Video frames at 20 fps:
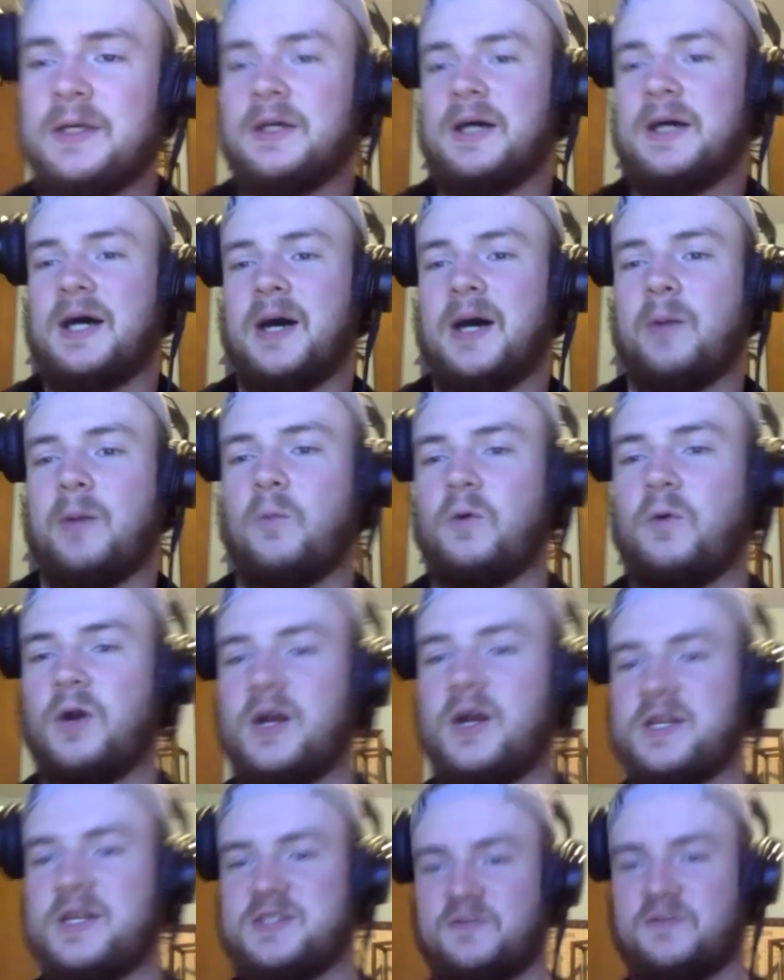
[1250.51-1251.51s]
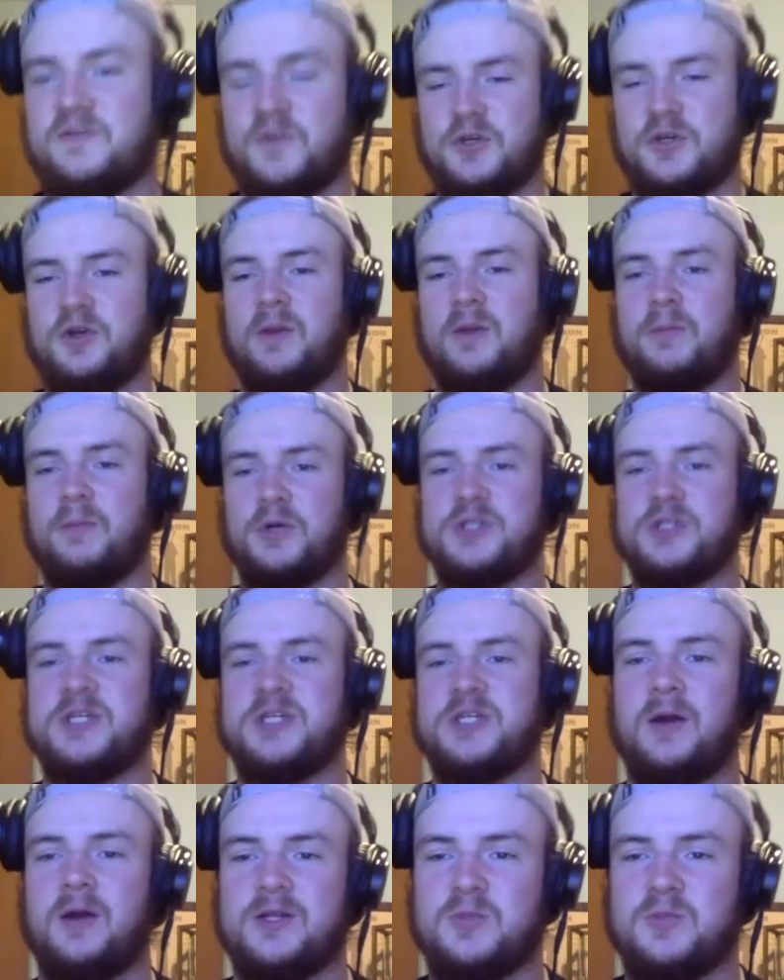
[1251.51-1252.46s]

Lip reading: Whereas if you're doing a push down,